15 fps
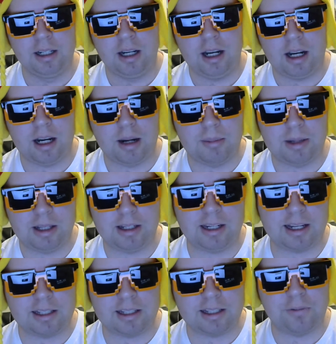And then
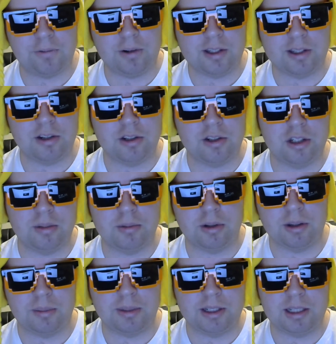Anti-Freeze and Entombed are
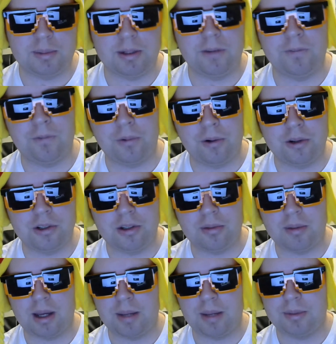the BTB Forged
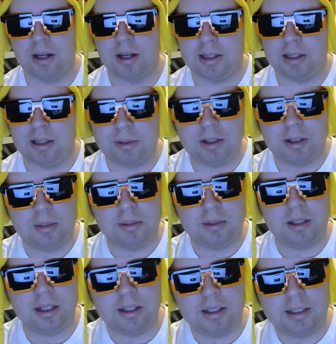maps that we're going to be
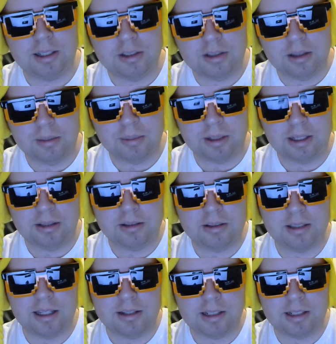getting into the playlist.
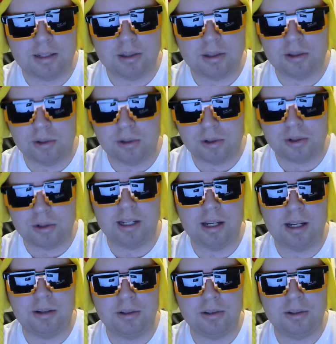That is going to be social now.